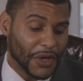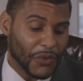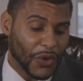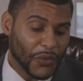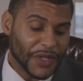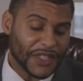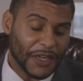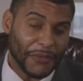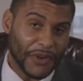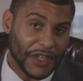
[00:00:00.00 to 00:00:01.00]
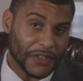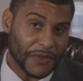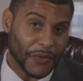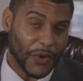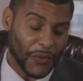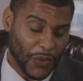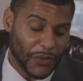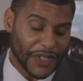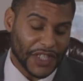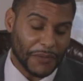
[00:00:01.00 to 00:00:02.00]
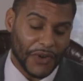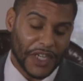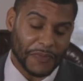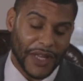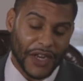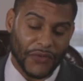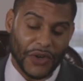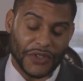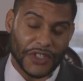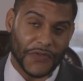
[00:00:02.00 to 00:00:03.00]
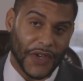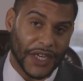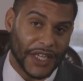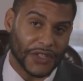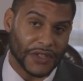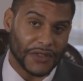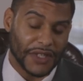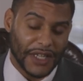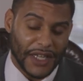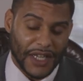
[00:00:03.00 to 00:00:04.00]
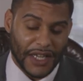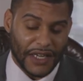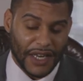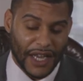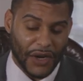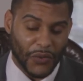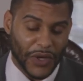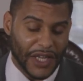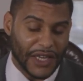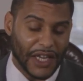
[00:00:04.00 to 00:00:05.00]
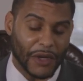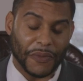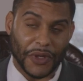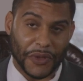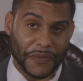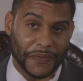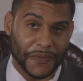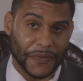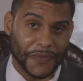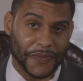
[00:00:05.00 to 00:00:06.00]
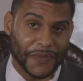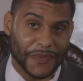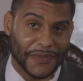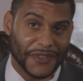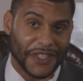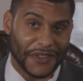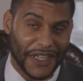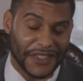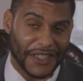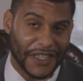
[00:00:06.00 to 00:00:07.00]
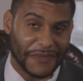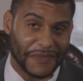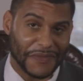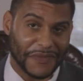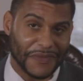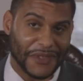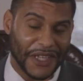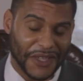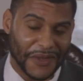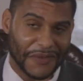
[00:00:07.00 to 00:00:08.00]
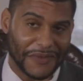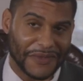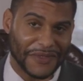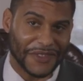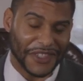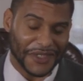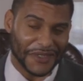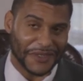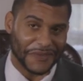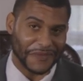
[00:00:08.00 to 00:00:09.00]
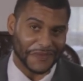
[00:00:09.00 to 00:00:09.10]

where we summarize Black Roses Financial and how we can help you. Till next time, thank you. Cheers.